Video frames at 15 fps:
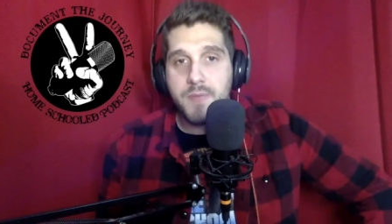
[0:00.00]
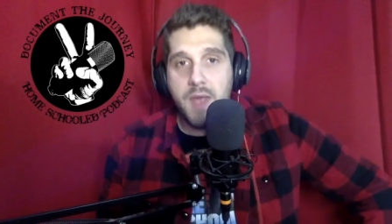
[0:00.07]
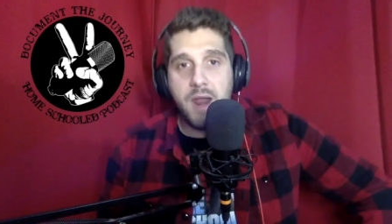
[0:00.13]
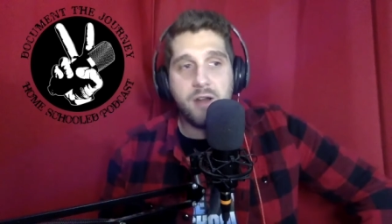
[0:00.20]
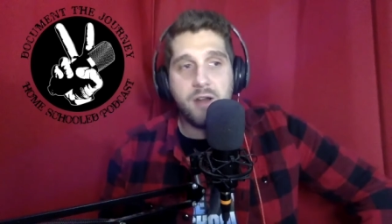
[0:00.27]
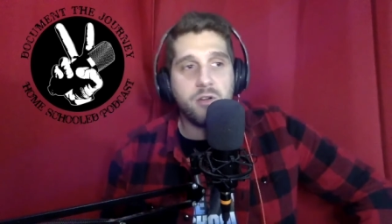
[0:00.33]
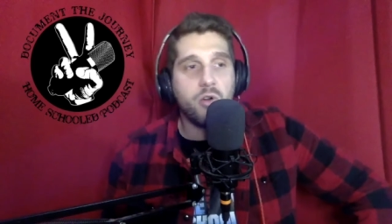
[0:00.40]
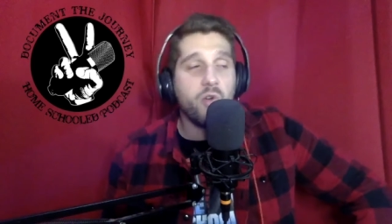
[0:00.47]

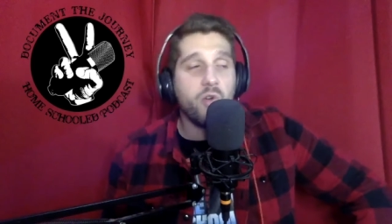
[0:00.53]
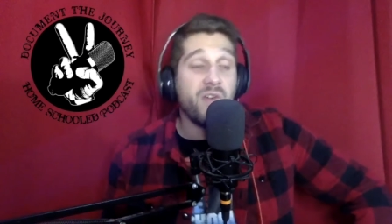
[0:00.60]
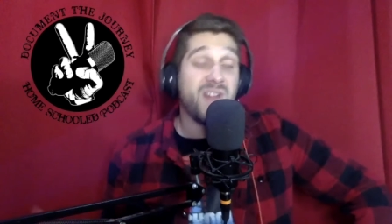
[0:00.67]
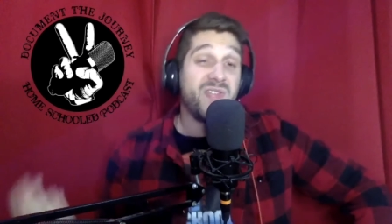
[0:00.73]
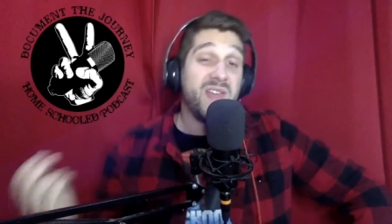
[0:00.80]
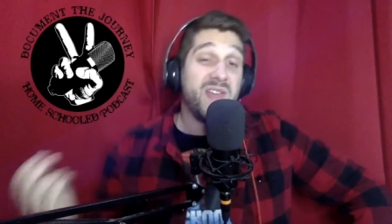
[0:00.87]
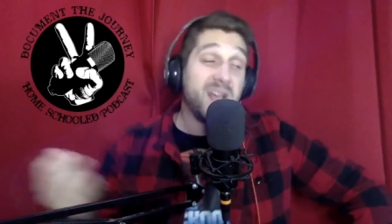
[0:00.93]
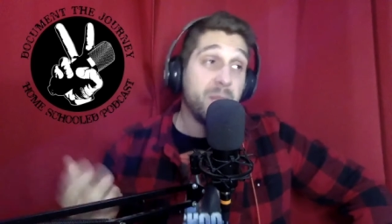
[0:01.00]
And I don't know if
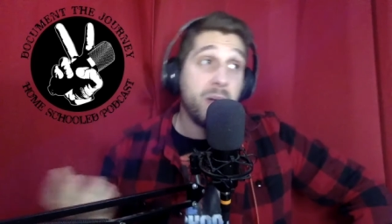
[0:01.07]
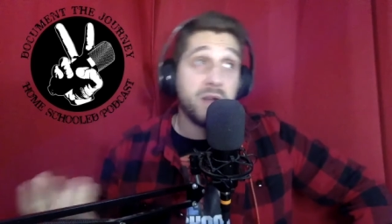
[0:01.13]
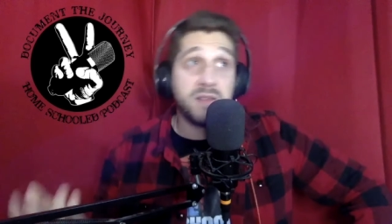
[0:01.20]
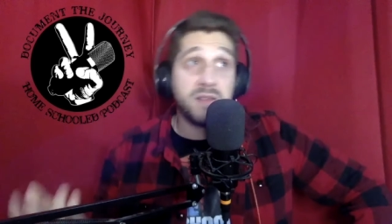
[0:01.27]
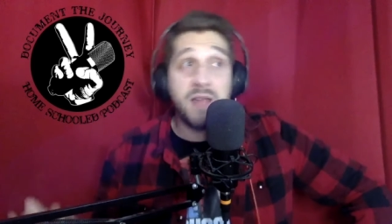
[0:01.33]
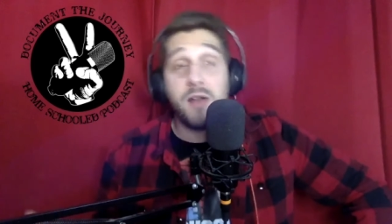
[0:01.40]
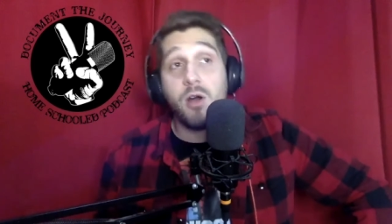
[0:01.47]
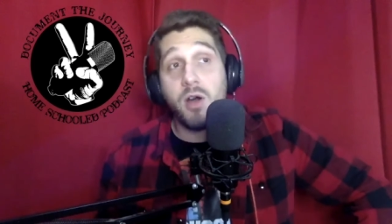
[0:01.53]
I think about
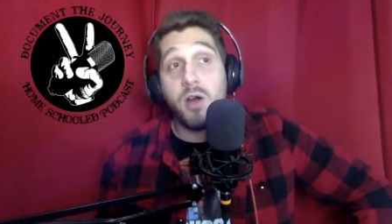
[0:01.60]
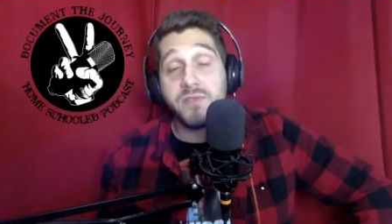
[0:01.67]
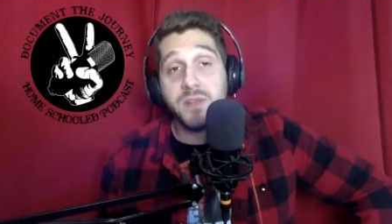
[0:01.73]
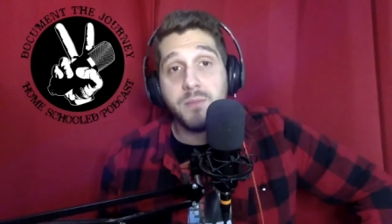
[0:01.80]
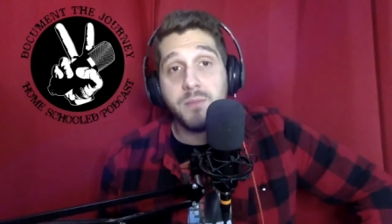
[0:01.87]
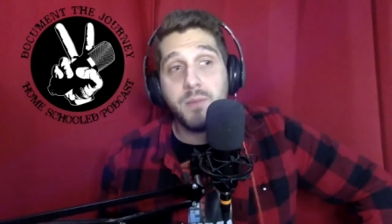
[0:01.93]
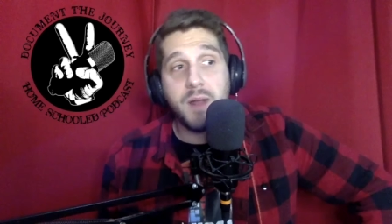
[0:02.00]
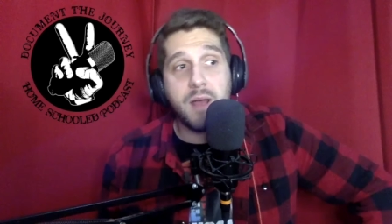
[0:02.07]
it that
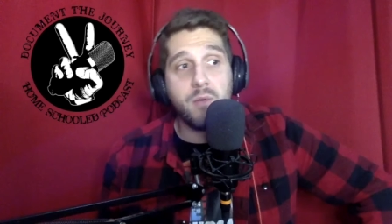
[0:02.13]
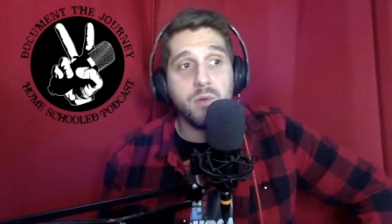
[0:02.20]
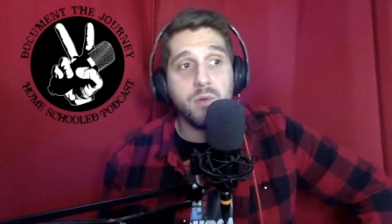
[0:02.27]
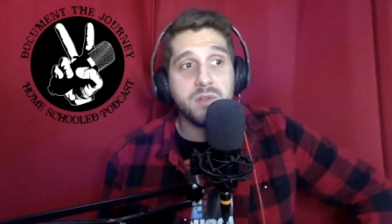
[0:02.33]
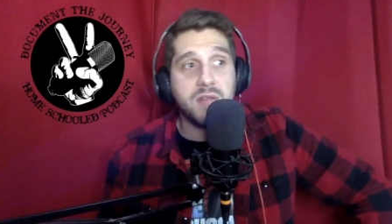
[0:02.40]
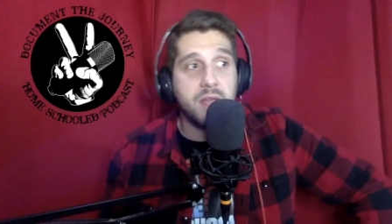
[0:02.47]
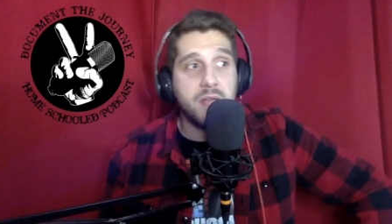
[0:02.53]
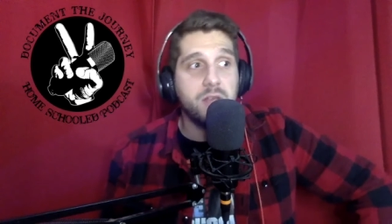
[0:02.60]
often, but I
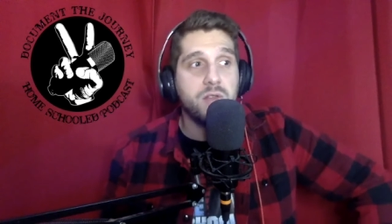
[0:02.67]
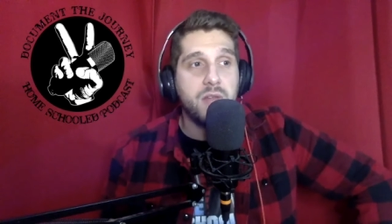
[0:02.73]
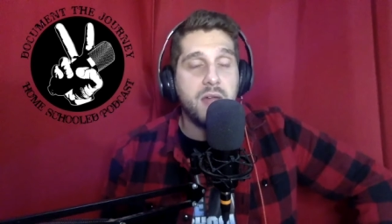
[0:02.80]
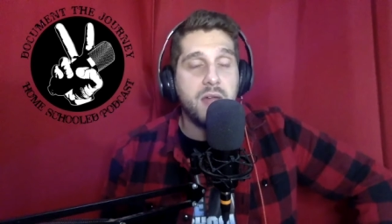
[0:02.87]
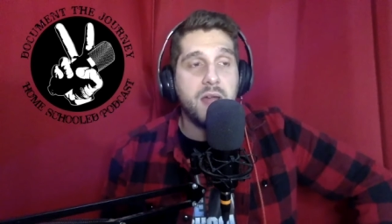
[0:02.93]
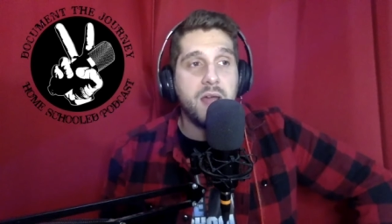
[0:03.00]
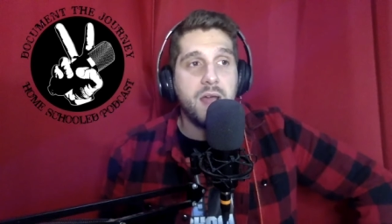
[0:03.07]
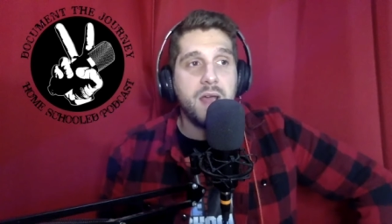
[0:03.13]
will tell you
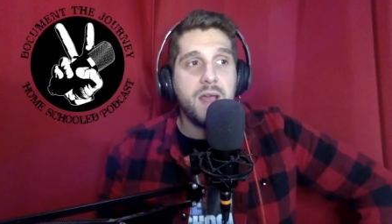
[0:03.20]
that